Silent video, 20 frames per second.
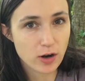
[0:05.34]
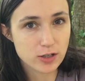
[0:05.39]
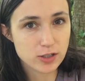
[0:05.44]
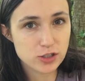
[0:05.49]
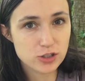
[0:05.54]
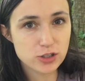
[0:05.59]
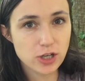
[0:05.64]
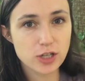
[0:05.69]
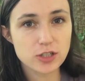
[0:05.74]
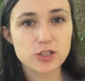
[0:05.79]

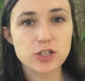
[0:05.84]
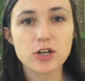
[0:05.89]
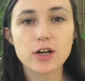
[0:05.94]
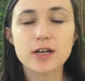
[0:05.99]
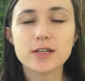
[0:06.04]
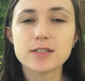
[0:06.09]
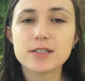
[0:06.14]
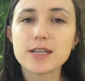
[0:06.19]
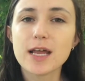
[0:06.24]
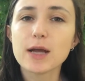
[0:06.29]
instructor,
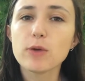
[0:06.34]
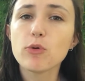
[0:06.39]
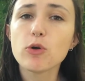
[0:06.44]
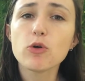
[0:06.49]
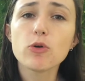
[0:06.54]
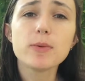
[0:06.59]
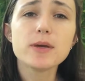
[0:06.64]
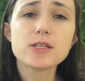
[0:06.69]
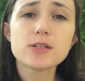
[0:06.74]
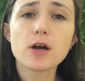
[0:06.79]
and today we
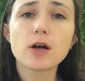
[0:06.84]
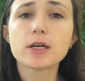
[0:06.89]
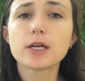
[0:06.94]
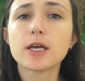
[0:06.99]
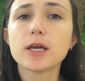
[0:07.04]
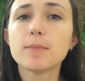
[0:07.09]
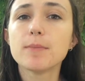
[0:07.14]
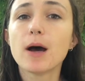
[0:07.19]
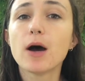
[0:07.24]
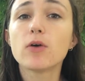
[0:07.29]
will be
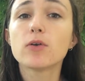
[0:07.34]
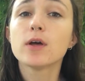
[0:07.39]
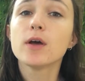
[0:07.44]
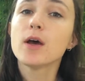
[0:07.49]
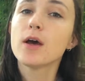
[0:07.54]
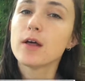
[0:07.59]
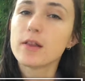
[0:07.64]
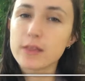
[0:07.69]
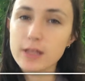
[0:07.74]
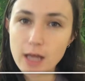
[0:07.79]
talking about
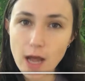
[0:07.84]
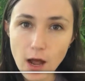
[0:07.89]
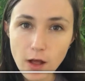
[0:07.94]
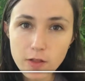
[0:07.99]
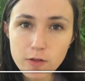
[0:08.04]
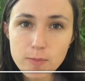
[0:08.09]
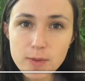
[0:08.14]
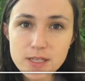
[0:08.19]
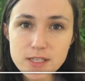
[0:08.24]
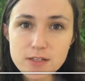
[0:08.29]
the
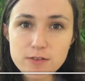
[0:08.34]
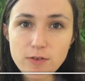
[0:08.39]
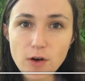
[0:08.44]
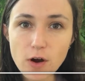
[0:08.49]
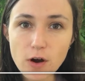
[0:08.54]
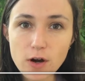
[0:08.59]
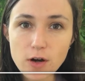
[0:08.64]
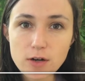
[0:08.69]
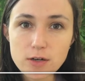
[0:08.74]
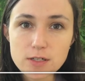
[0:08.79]
elements of
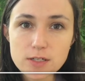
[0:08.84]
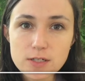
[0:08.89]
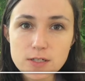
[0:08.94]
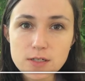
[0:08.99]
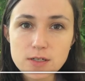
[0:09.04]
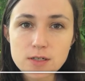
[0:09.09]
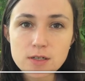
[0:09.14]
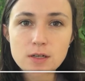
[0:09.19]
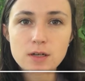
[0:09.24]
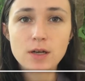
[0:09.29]
art,
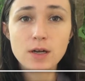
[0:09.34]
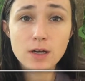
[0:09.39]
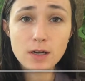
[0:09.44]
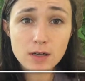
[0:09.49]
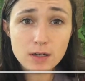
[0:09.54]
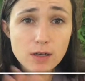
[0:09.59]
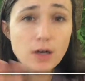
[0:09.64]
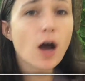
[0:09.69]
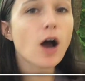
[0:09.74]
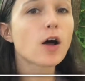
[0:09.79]

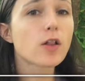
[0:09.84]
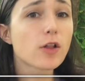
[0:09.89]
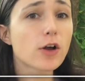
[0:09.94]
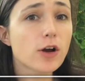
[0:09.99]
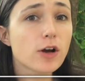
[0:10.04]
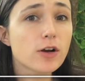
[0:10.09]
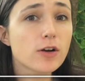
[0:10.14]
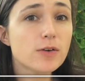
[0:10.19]
color.